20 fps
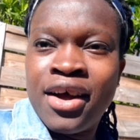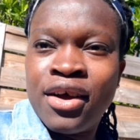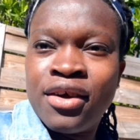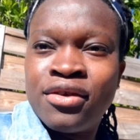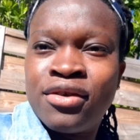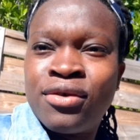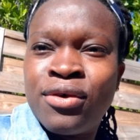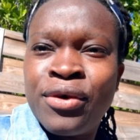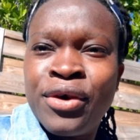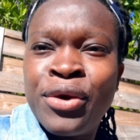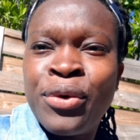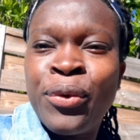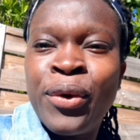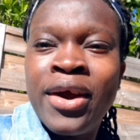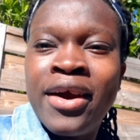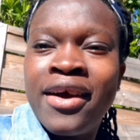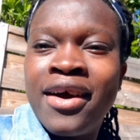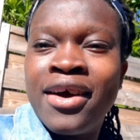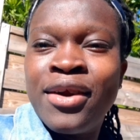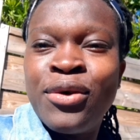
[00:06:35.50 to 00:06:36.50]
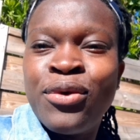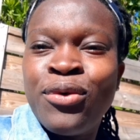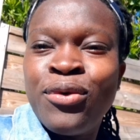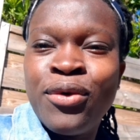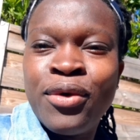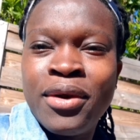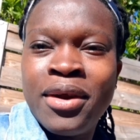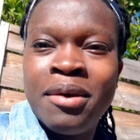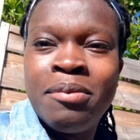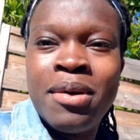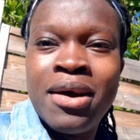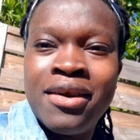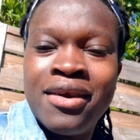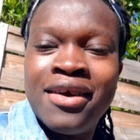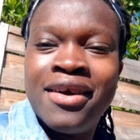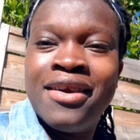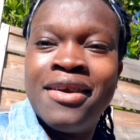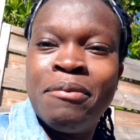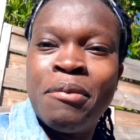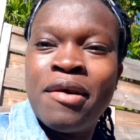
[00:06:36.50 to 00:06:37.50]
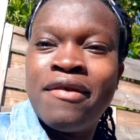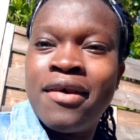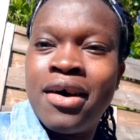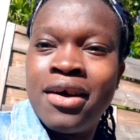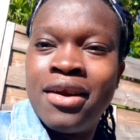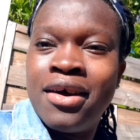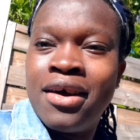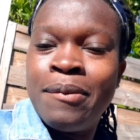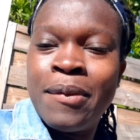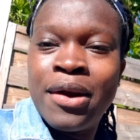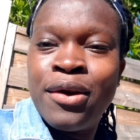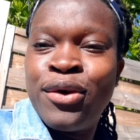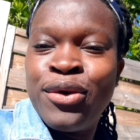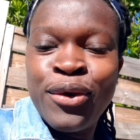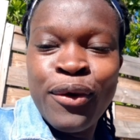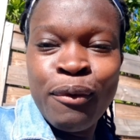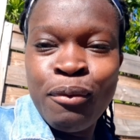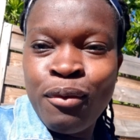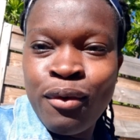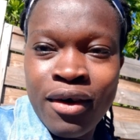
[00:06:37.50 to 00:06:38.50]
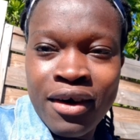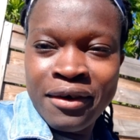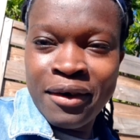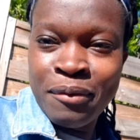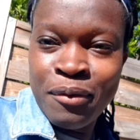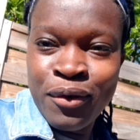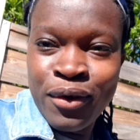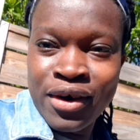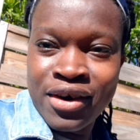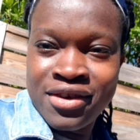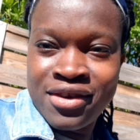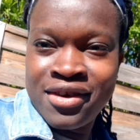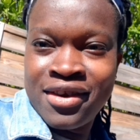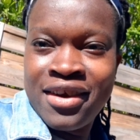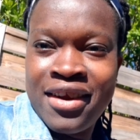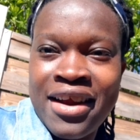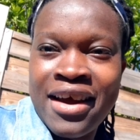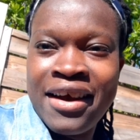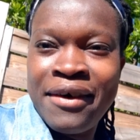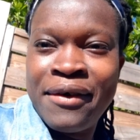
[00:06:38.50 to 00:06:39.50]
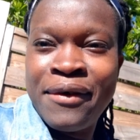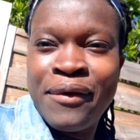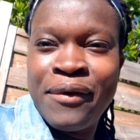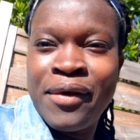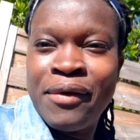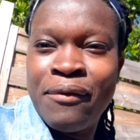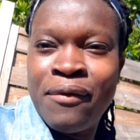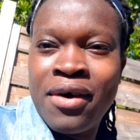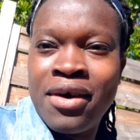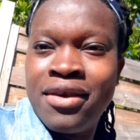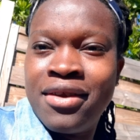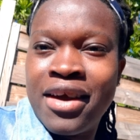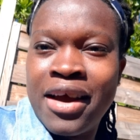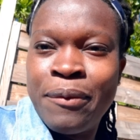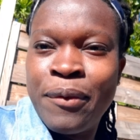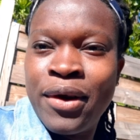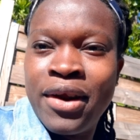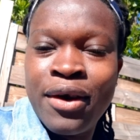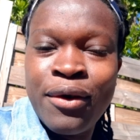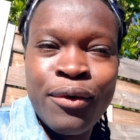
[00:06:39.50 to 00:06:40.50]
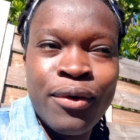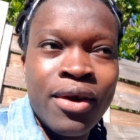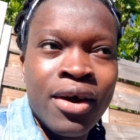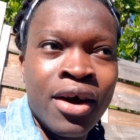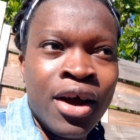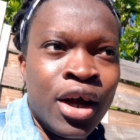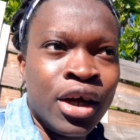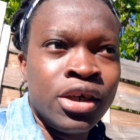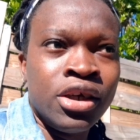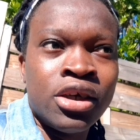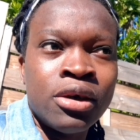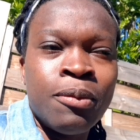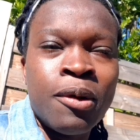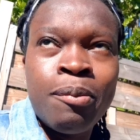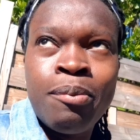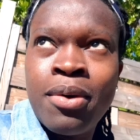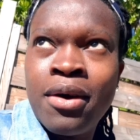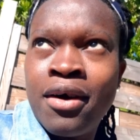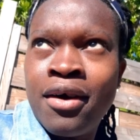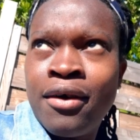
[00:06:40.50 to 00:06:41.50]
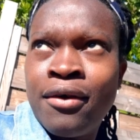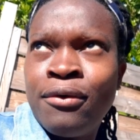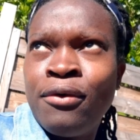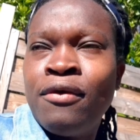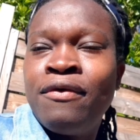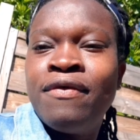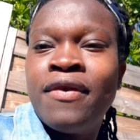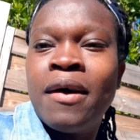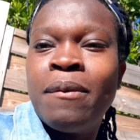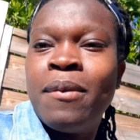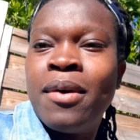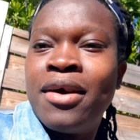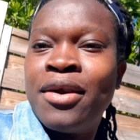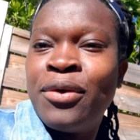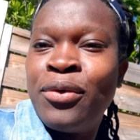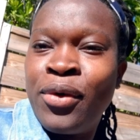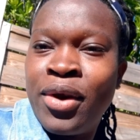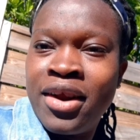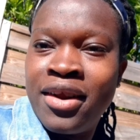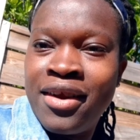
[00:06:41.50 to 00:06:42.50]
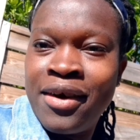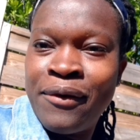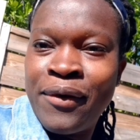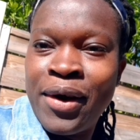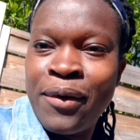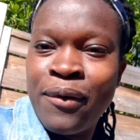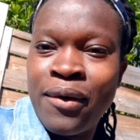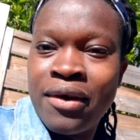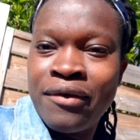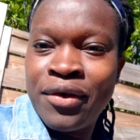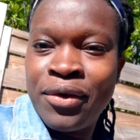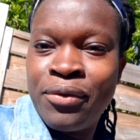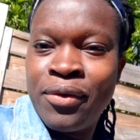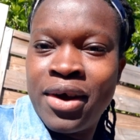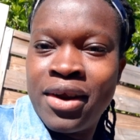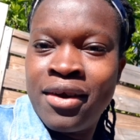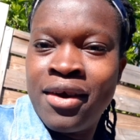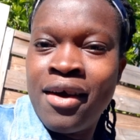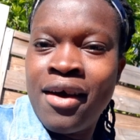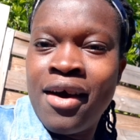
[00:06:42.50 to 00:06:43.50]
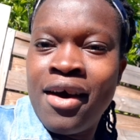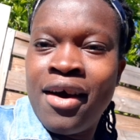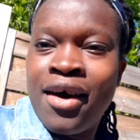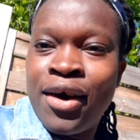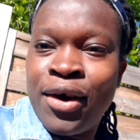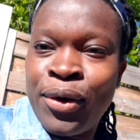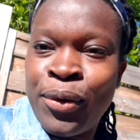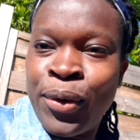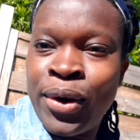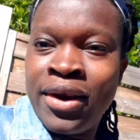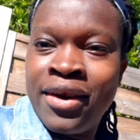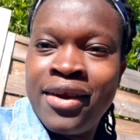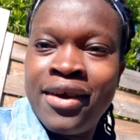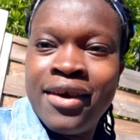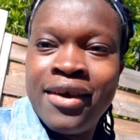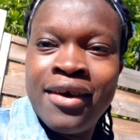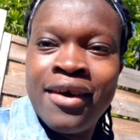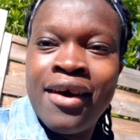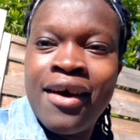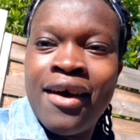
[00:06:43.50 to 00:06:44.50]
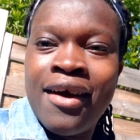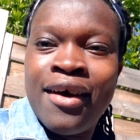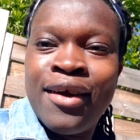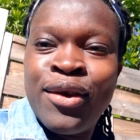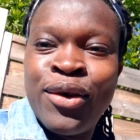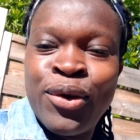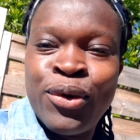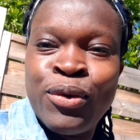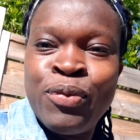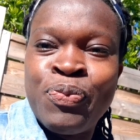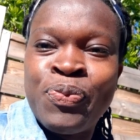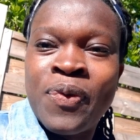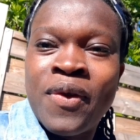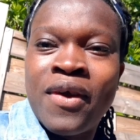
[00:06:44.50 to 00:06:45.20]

So you know he can't do whole heap, and then my father, him a young boy no more. So I like one time when he could jump up on a rooftop and do anything what he want to do and doing thing. No.